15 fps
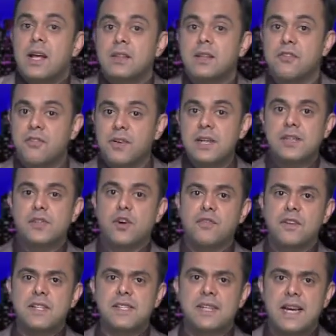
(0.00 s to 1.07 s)
The first
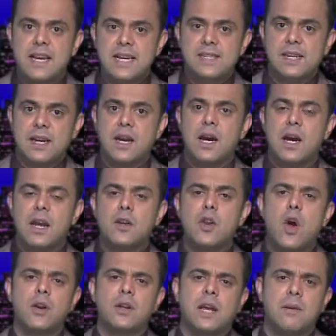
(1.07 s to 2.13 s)
offense is a
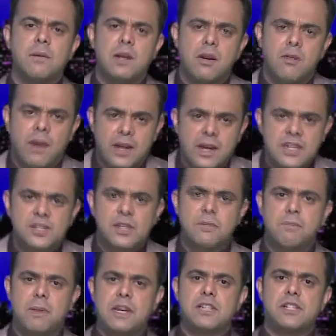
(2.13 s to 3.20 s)
non-criminal violation
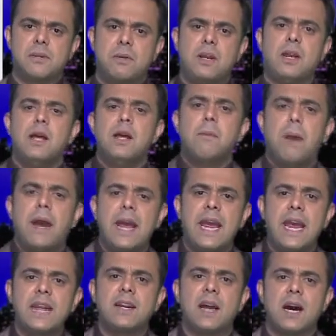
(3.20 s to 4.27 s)
punishable by
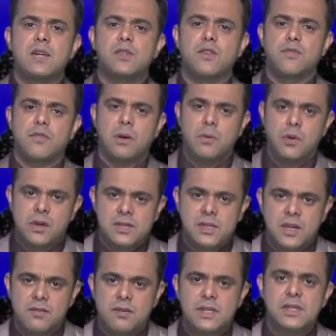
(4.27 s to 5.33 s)
8 hours of community
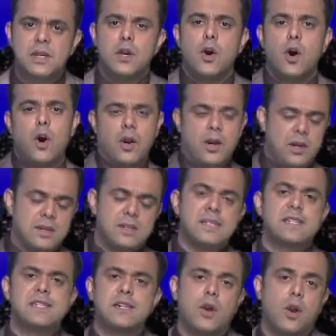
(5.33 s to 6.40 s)
service or a
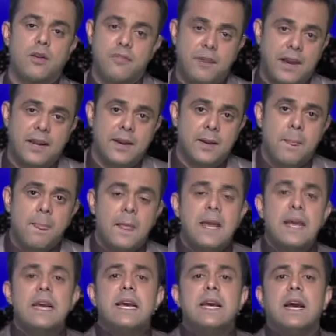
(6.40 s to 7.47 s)
$60 fine.
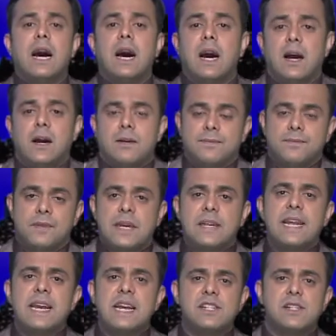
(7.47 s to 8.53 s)

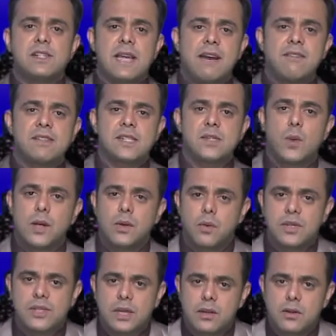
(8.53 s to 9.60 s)
Teenagers have just one
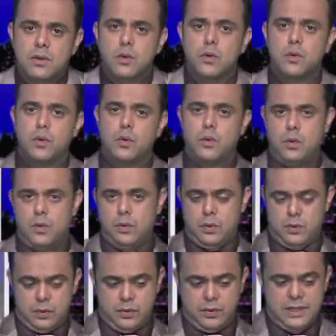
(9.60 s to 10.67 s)
question
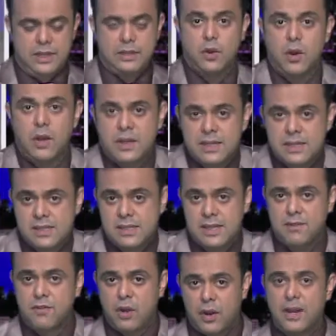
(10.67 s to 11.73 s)
to the authorities
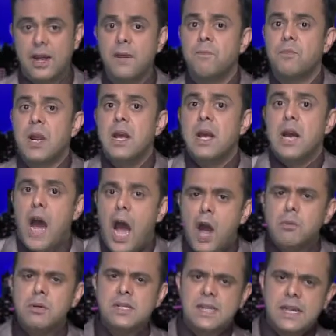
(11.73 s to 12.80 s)
in Florida.
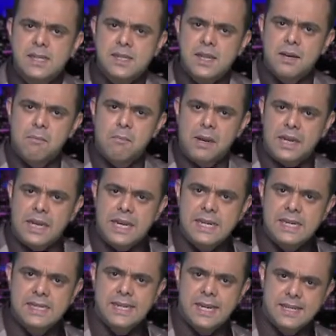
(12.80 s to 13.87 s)
How much does the monthly
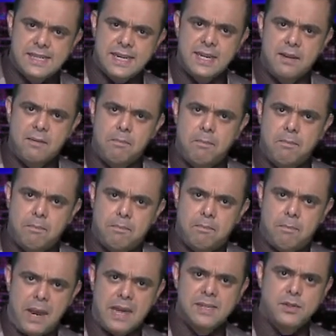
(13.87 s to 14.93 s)
sexting
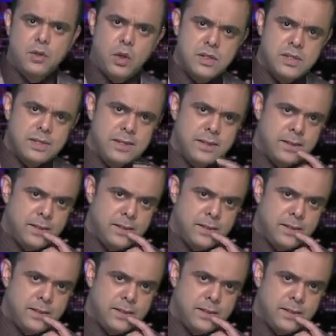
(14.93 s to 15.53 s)
pass cost?